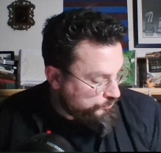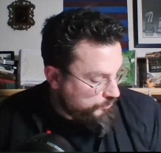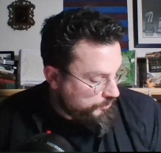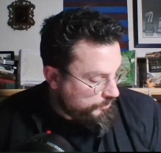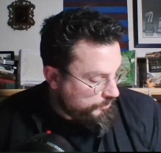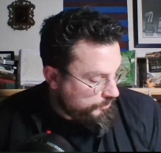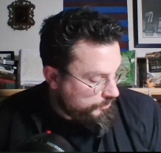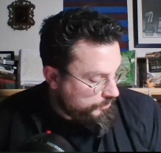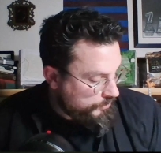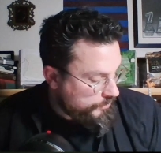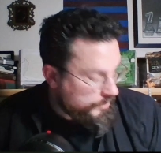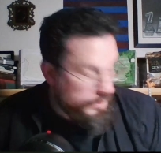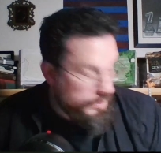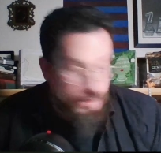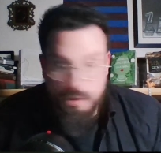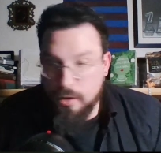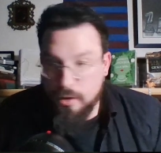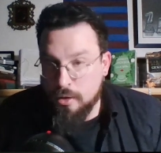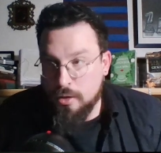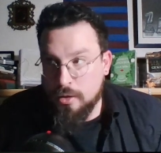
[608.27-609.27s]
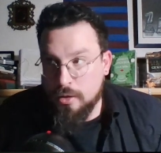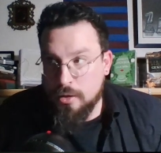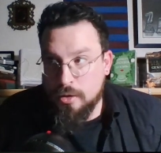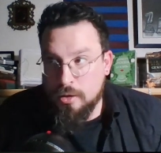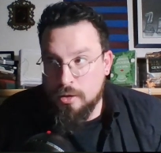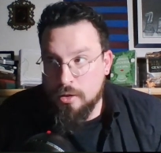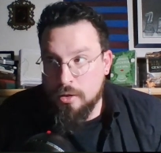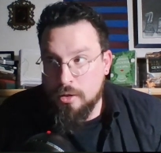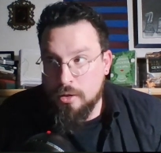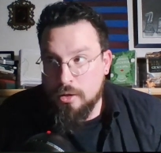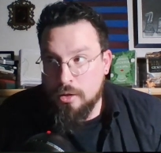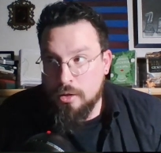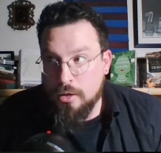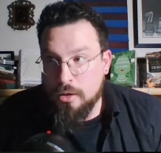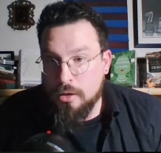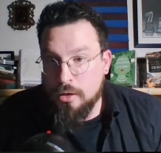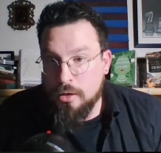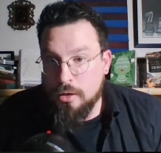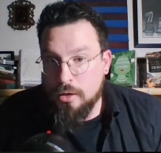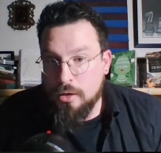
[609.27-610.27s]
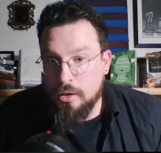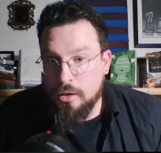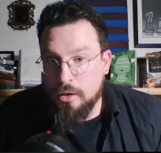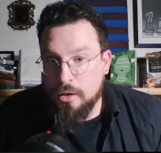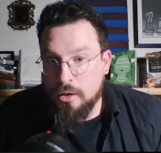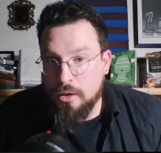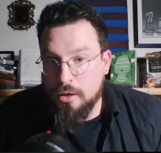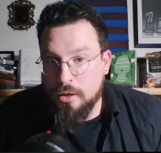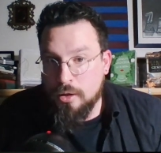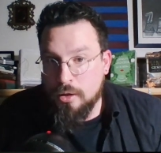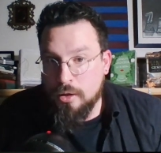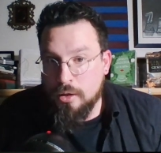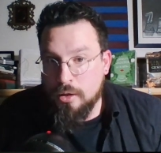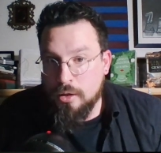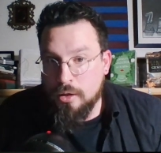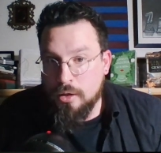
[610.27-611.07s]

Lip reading: (no one is talking)